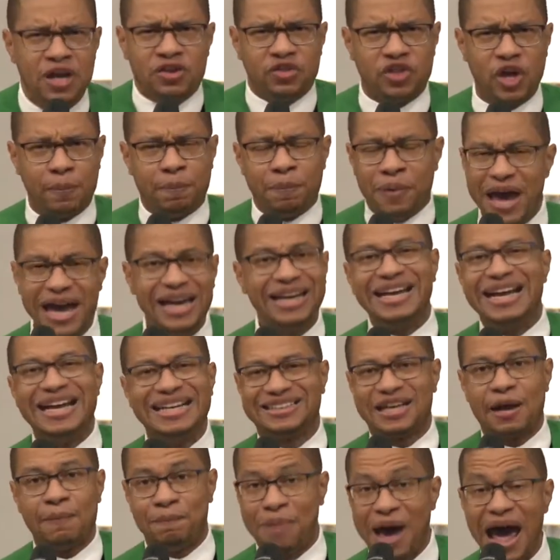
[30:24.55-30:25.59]
The pit
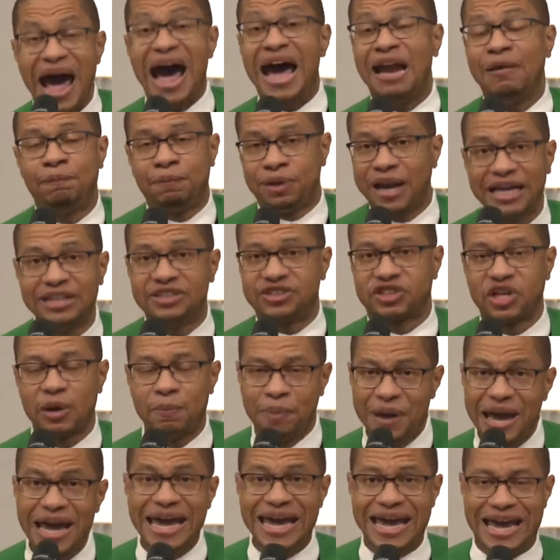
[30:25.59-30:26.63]
is a bad place to
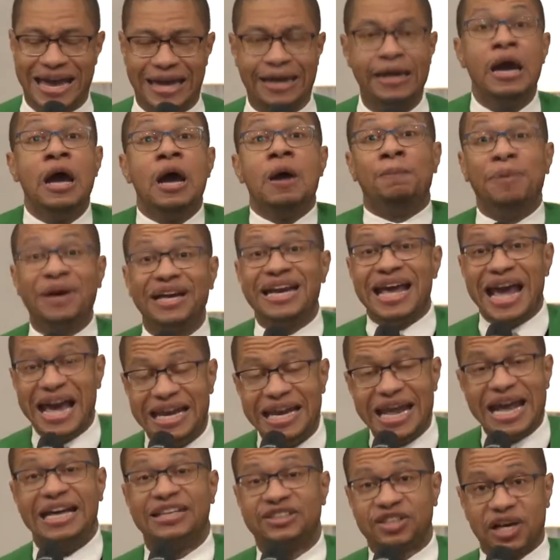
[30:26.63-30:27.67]
be, but
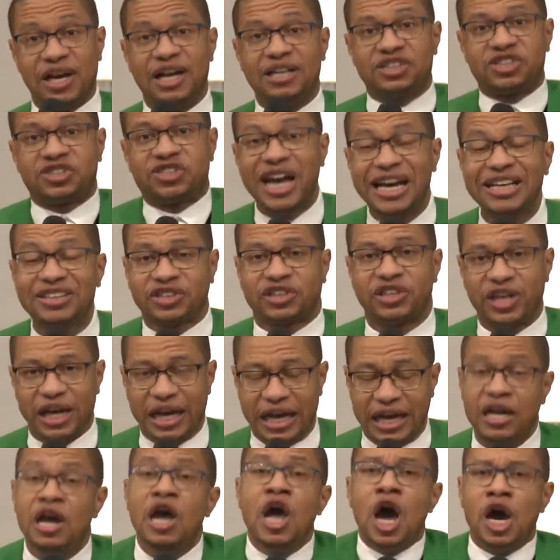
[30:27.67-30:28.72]
it is a
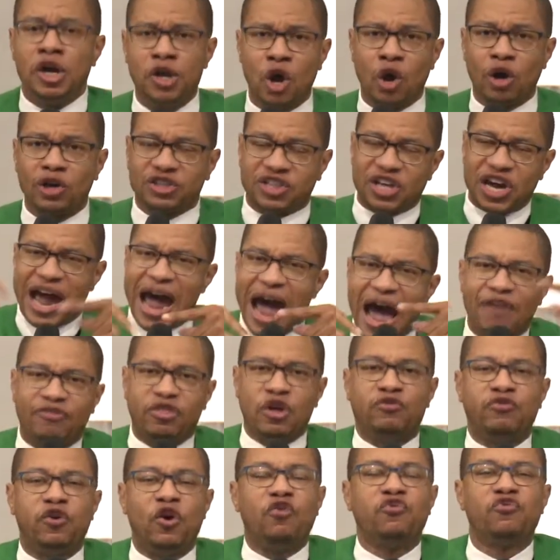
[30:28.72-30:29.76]
necessity in order to have
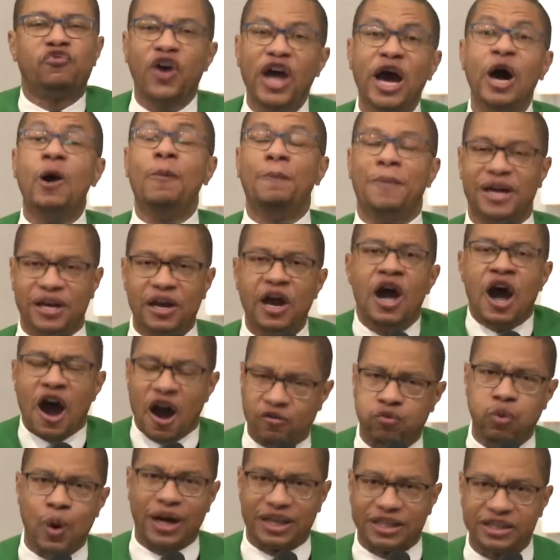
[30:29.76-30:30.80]
the fulfillment
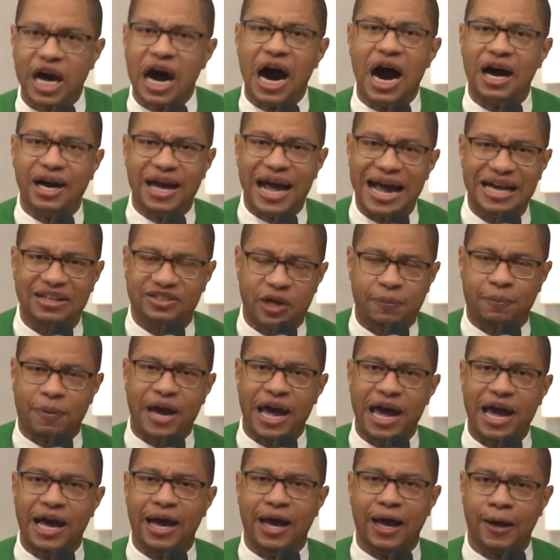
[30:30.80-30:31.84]
of what God has up
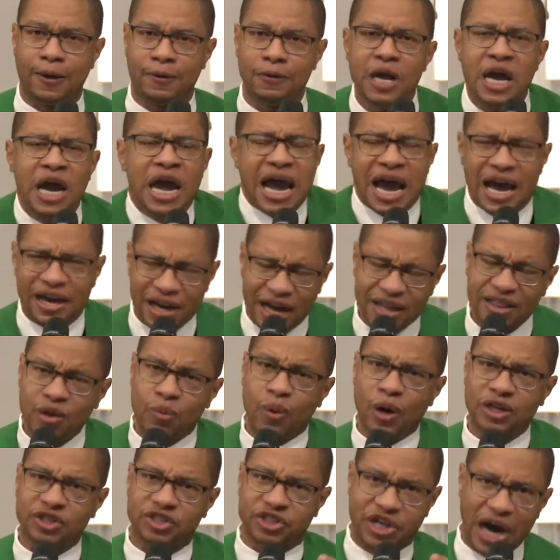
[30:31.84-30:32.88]
ahead. In other
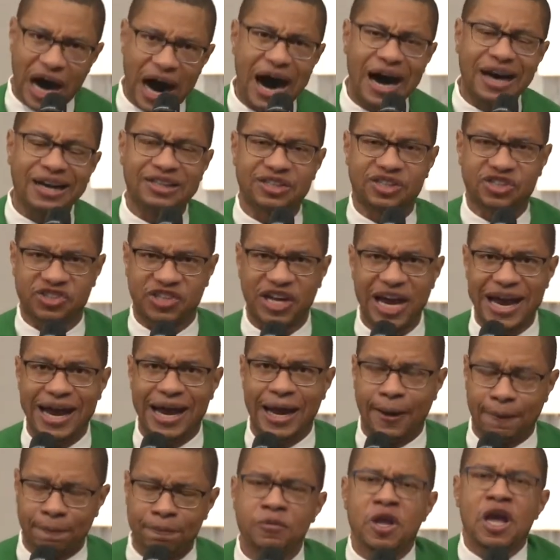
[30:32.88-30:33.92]
words, God is
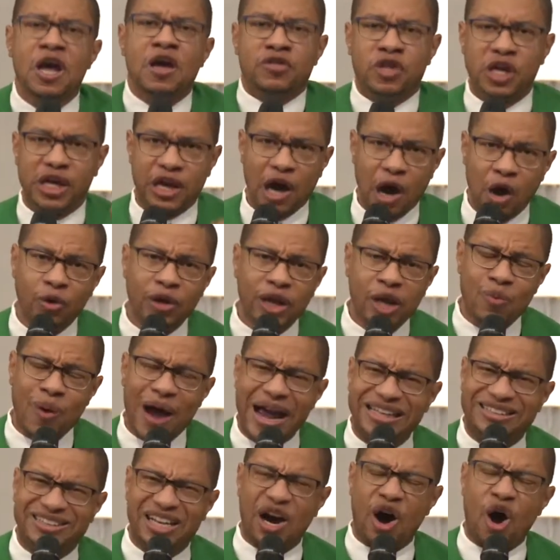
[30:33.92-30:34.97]
saying the only
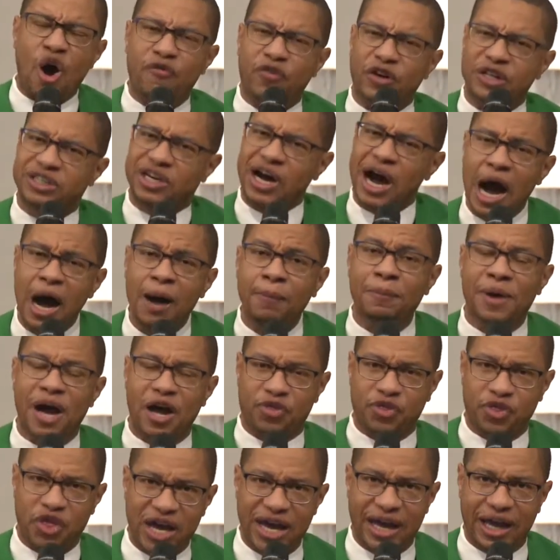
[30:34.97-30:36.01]
way to overcome a
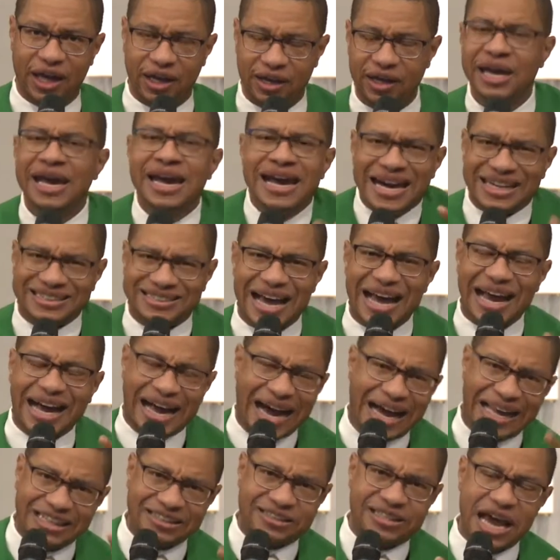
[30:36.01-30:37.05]
thing is I
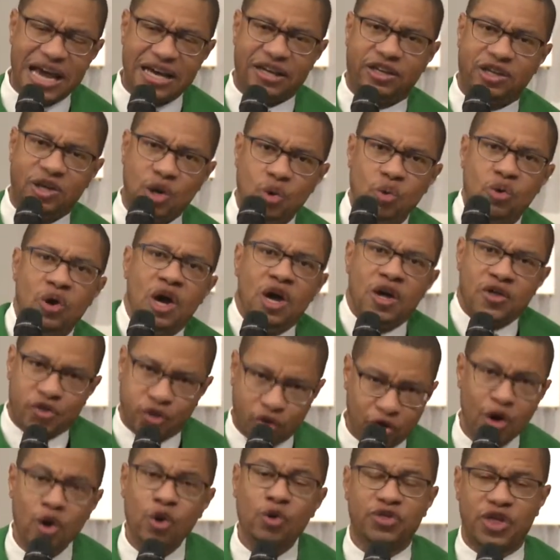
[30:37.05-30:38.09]
got to take you
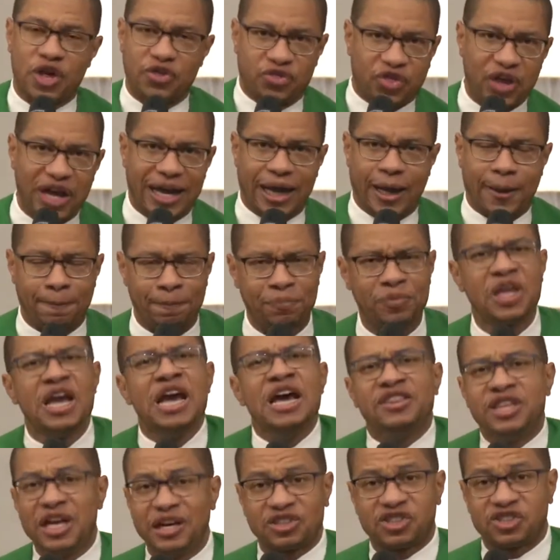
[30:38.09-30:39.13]
through the thing.
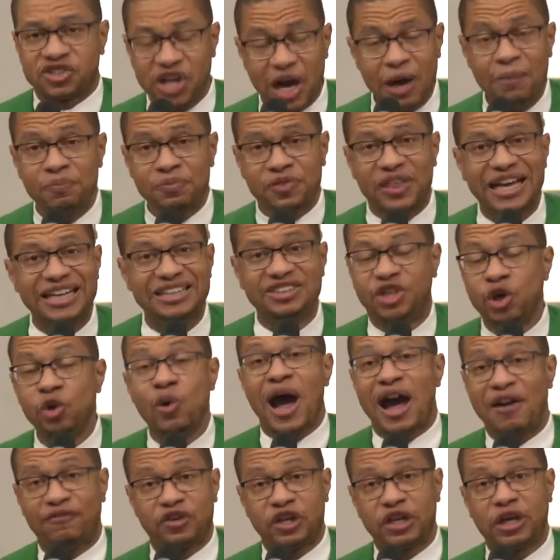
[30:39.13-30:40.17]
There's some things you
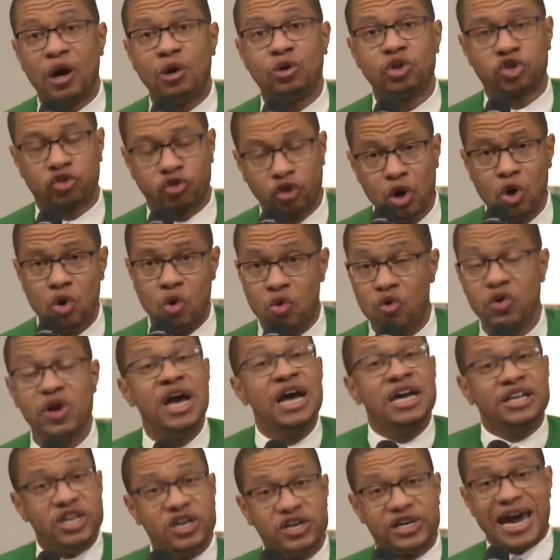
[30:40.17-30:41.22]
have to go through.
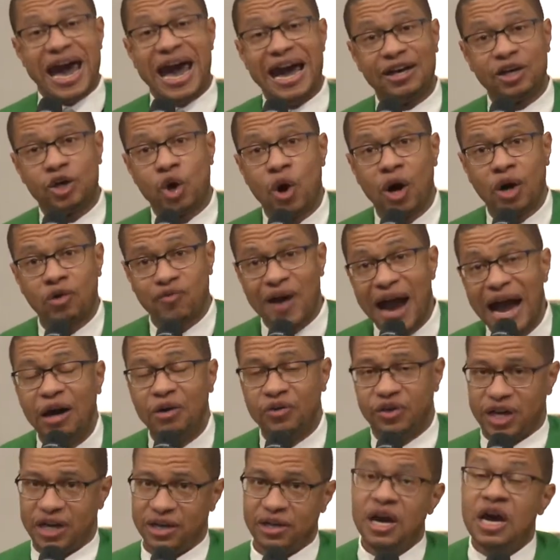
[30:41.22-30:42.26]
You can't go
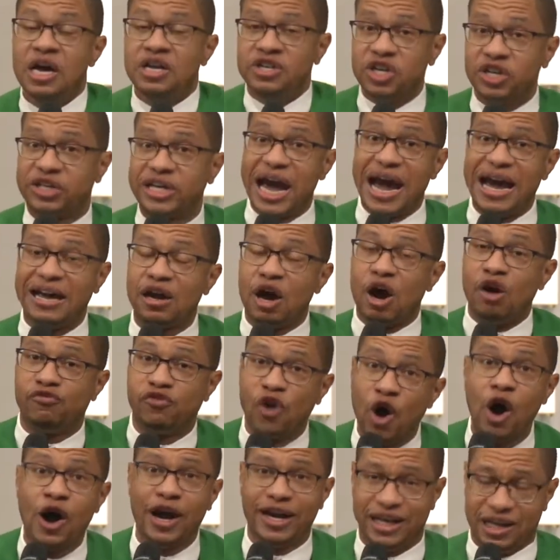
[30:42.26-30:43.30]
around it. You can't
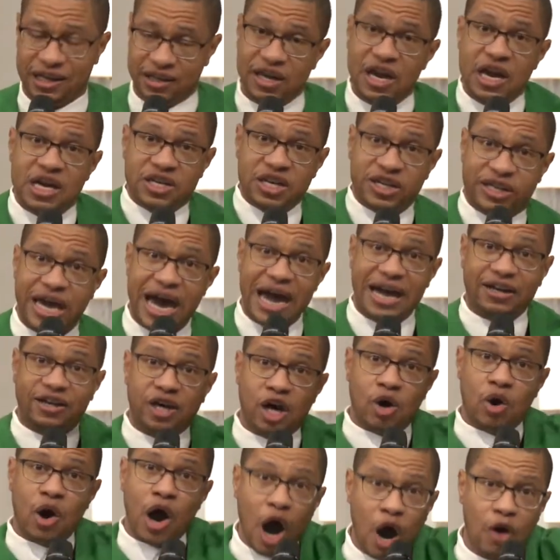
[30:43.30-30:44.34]
avoid it. You can't
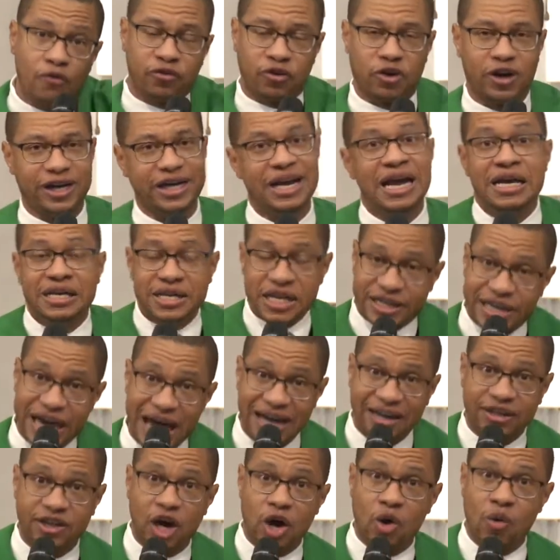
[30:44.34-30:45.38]
go over it. You
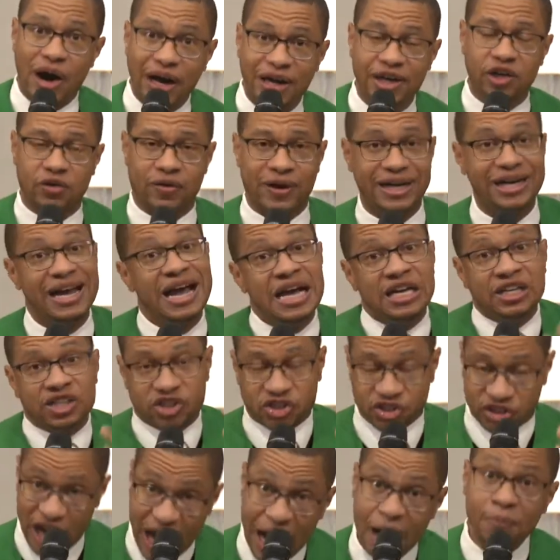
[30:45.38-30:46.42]
can't go under it.
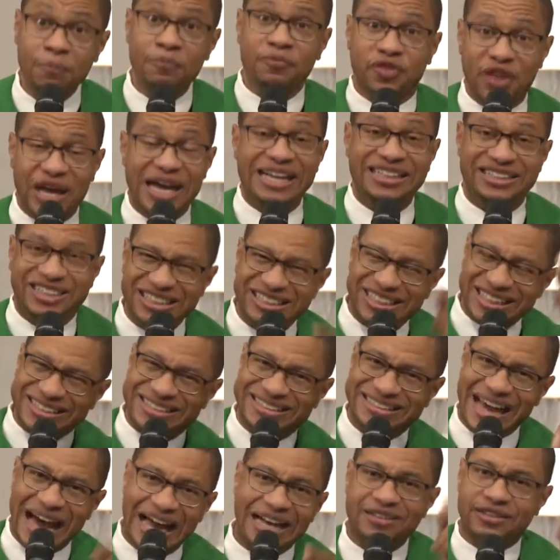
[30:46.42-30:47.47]
Some things you
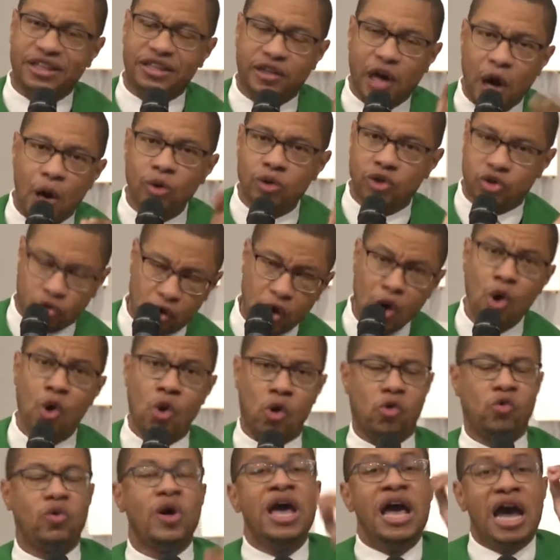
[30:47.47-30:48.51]
just got to go
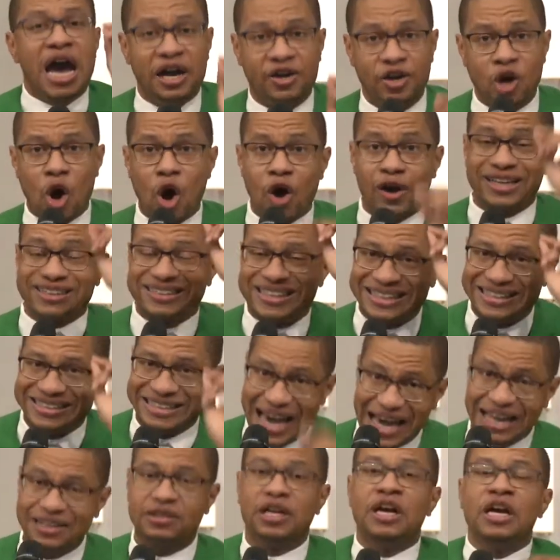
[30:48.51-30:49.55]
through in order to
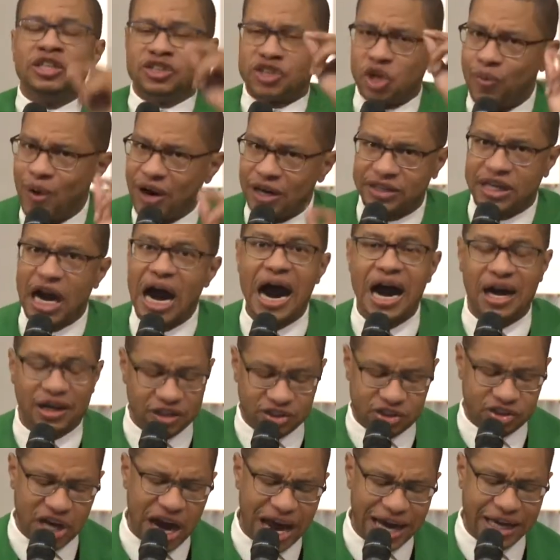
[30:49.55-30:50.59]
get to where God
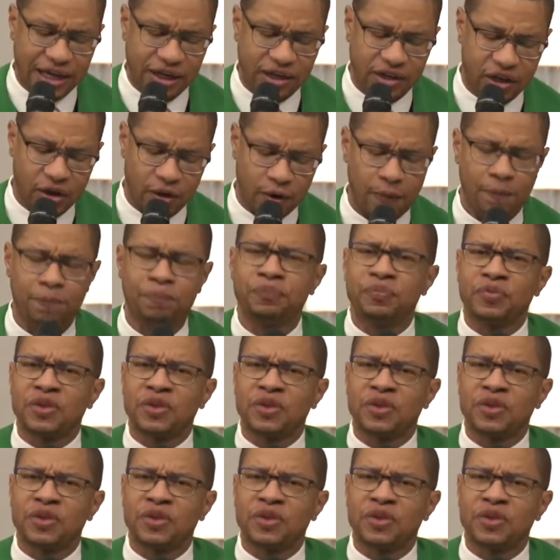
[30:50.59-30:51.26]
is taking you.